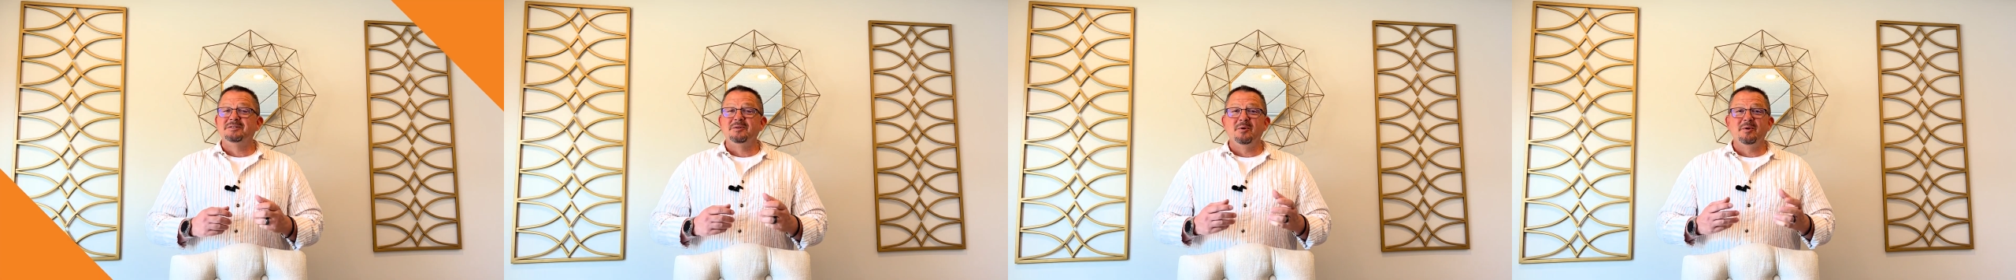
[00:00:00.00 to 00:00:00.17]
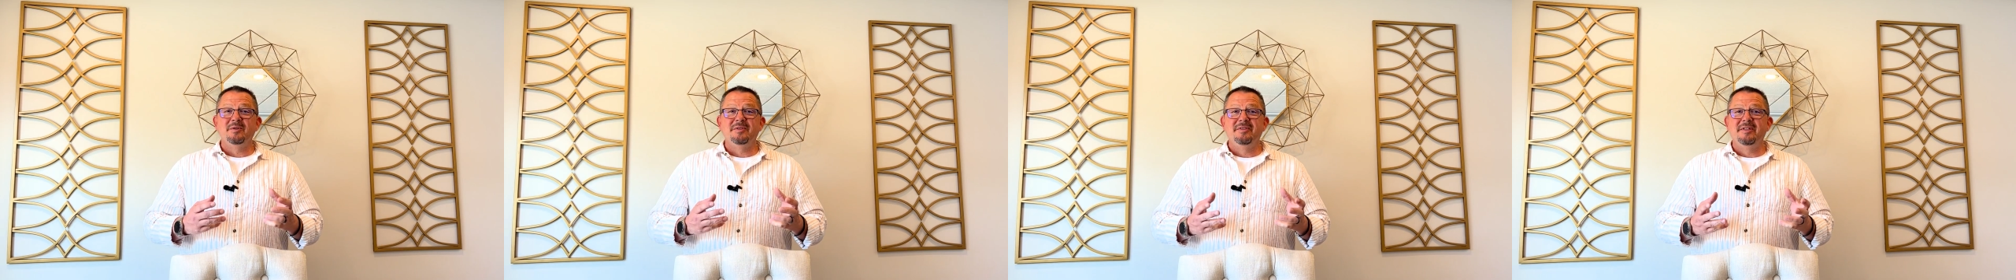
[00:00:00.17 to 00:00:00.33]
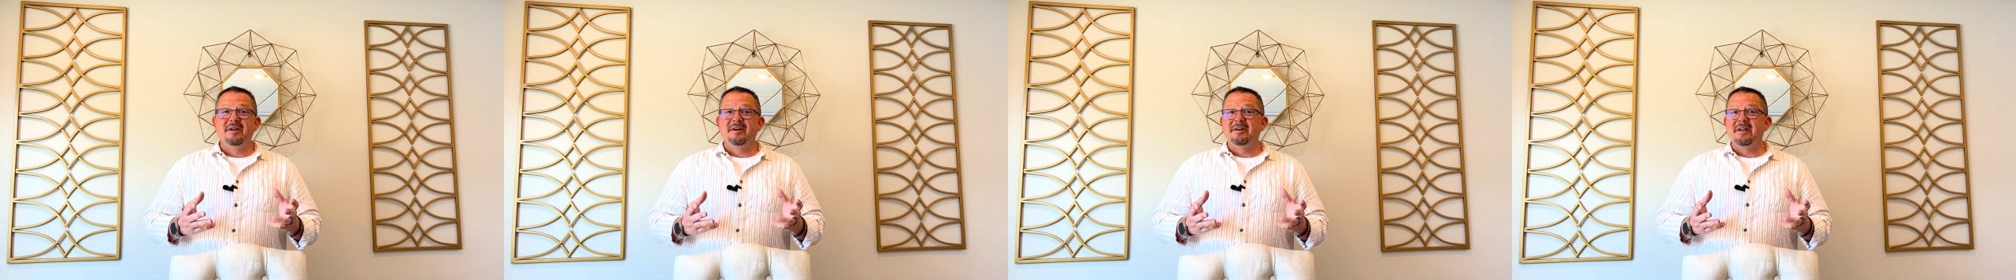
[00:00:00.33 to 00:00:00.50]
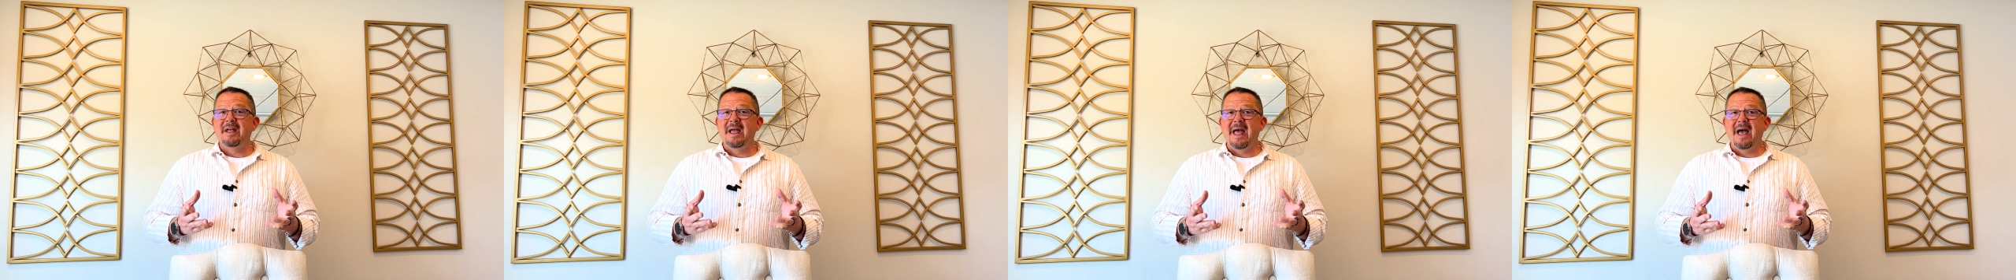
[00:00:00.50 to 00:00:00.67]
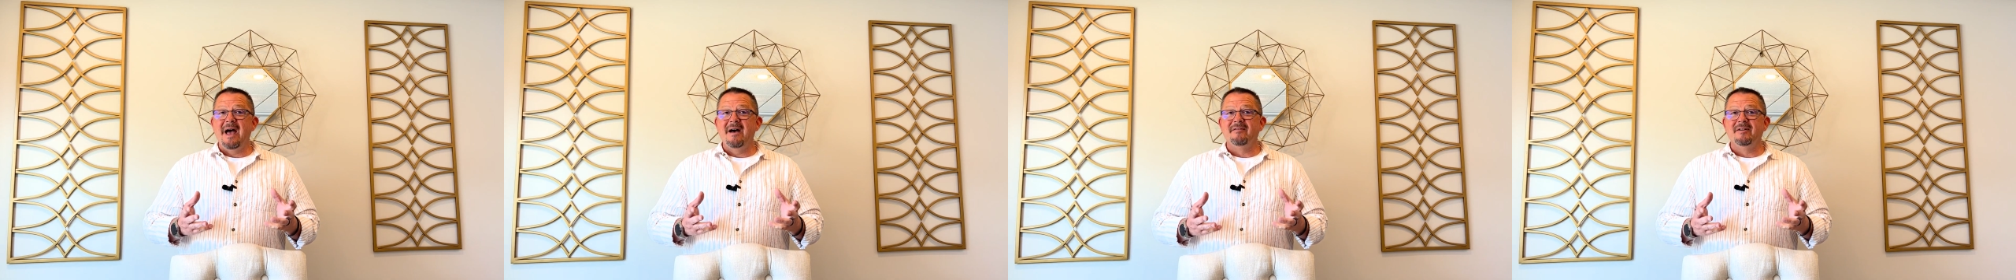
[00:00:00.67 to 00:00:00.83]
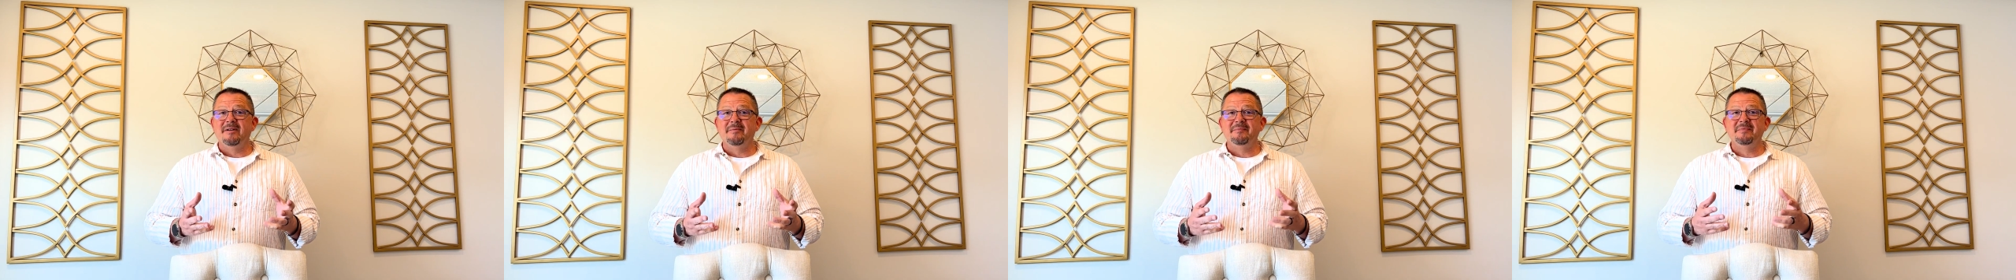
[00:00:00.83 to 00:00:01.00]
So there you
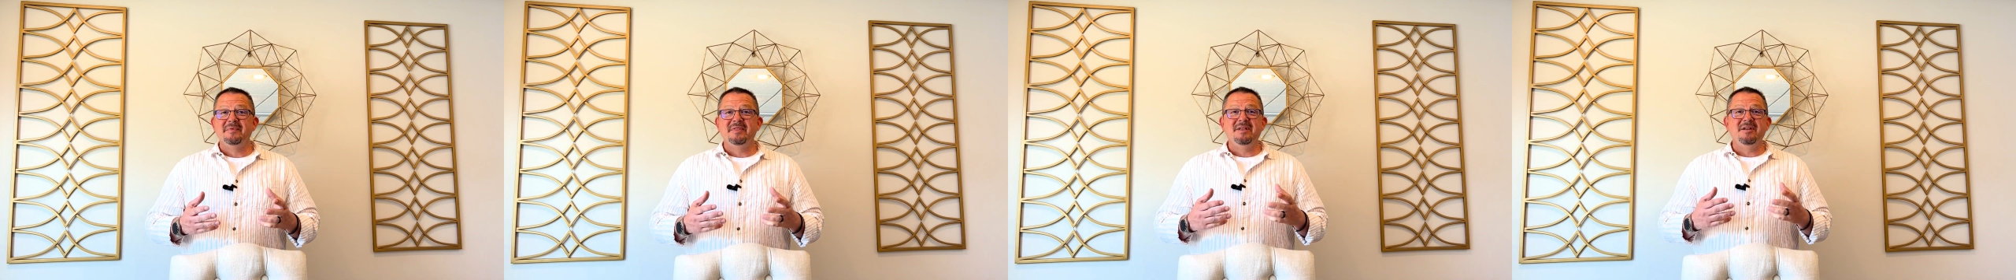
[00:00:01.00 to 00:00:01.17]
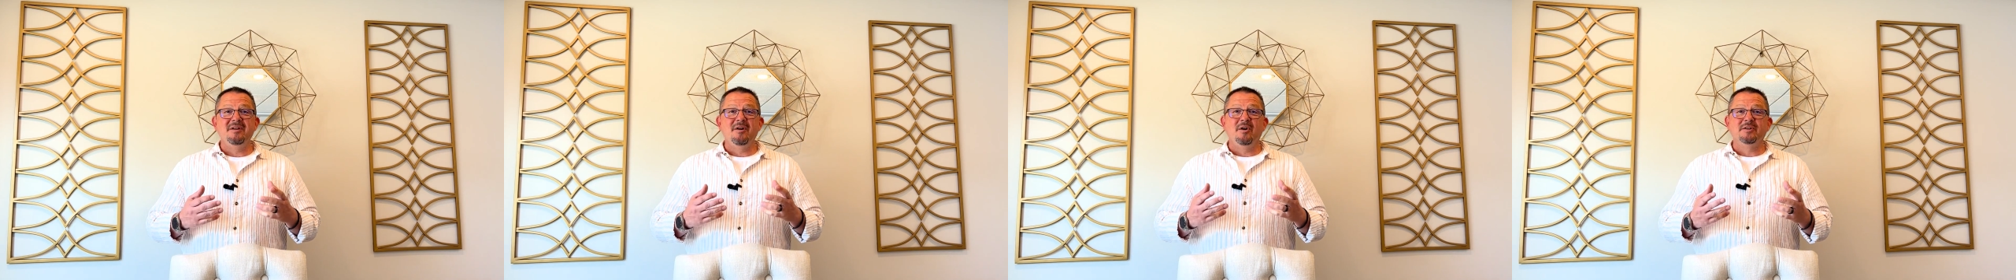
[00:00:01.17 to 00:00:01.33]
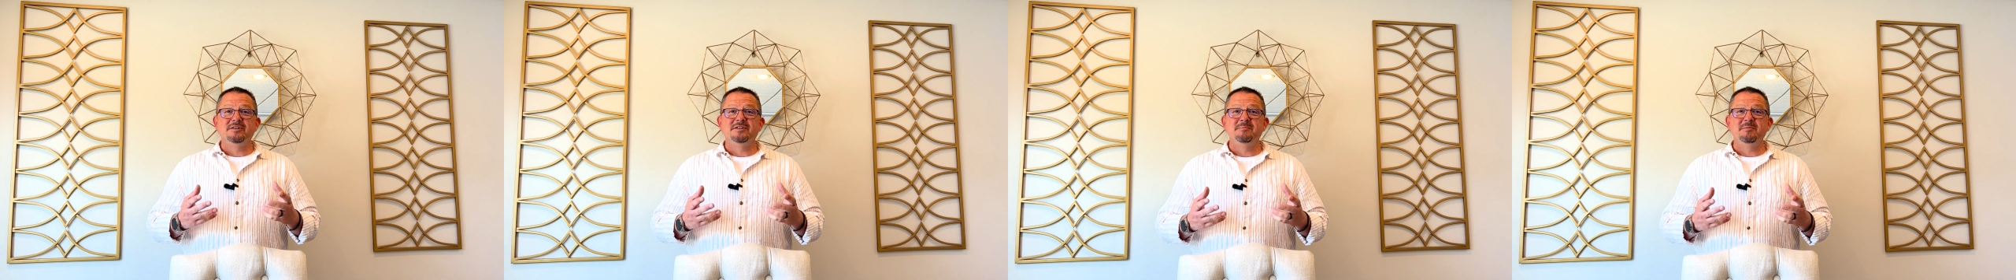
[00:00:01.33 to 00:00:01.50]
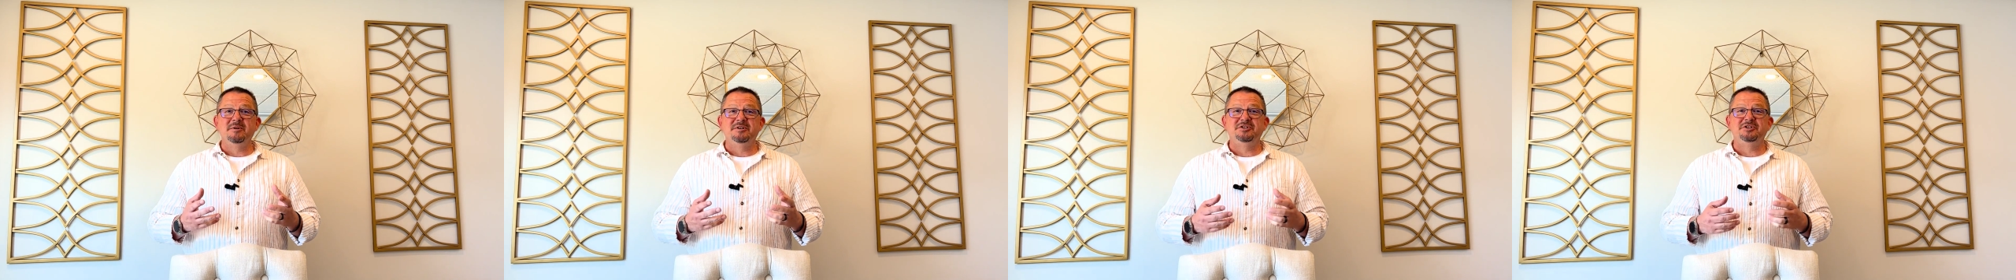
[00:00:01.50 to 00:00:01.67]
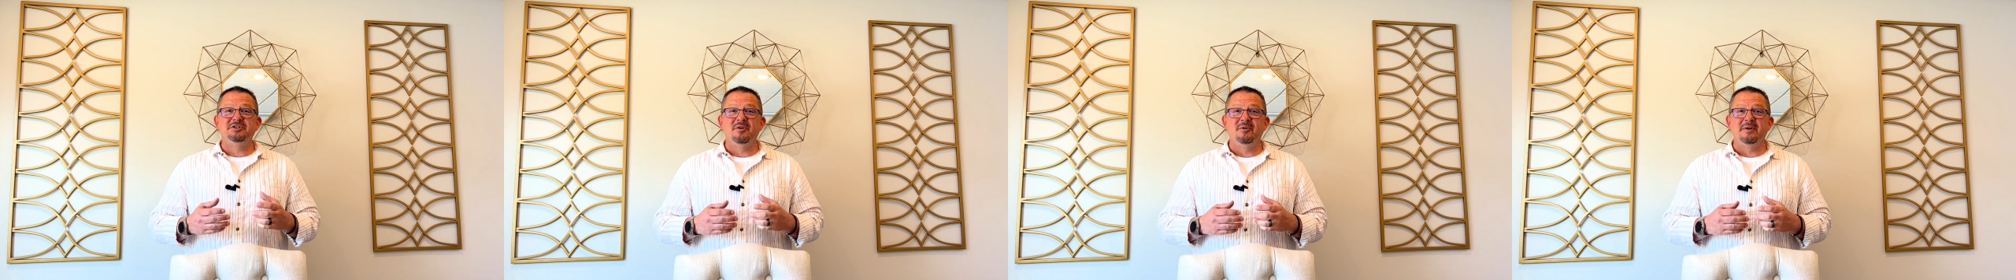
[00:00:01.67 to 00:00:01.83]
have it, the ultimate